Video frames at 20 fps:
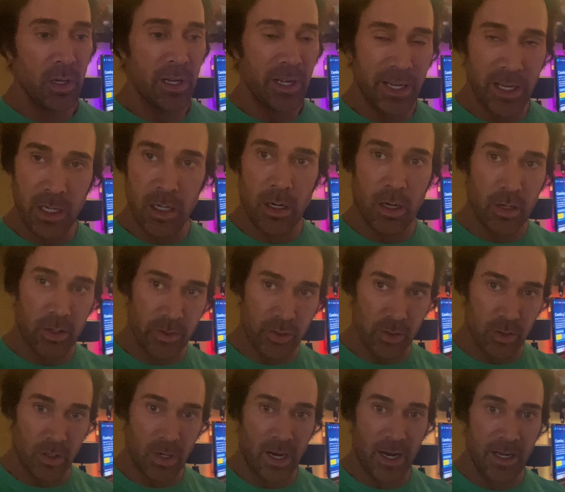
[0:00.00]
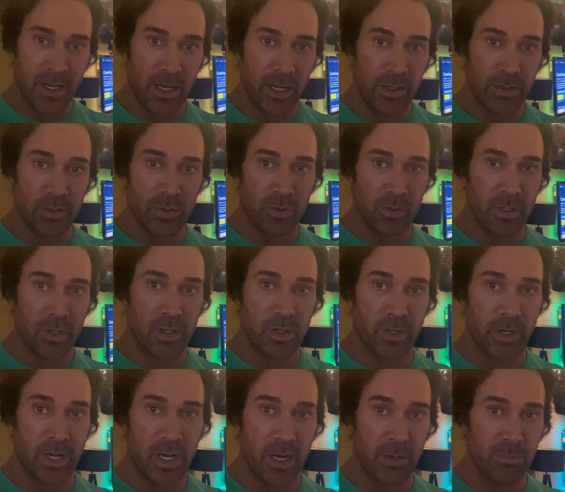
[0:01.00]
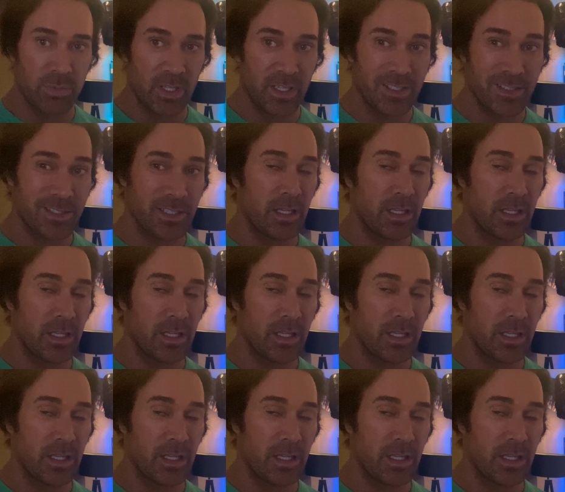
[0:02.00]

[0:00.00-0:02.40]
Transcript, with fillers: eat on your high day during the 30 day blitz.